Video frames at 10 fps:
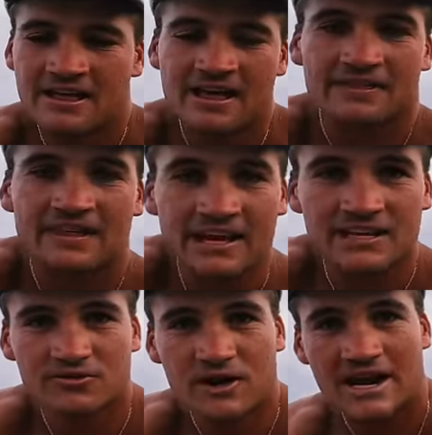That thing
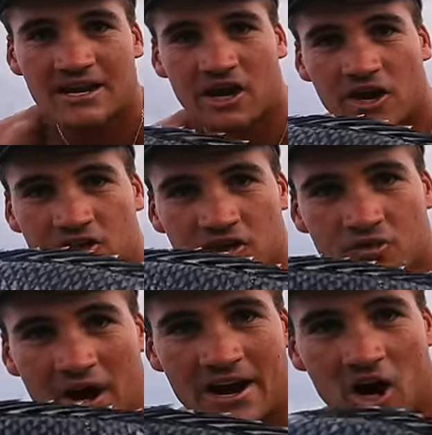is ready to go
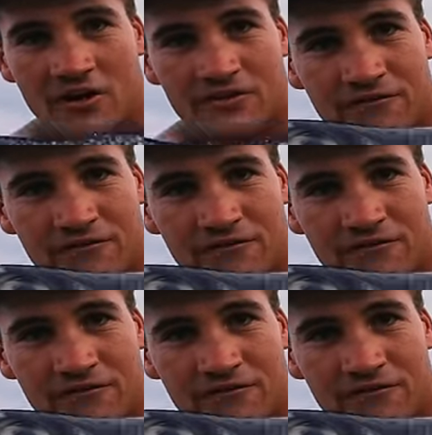straight over the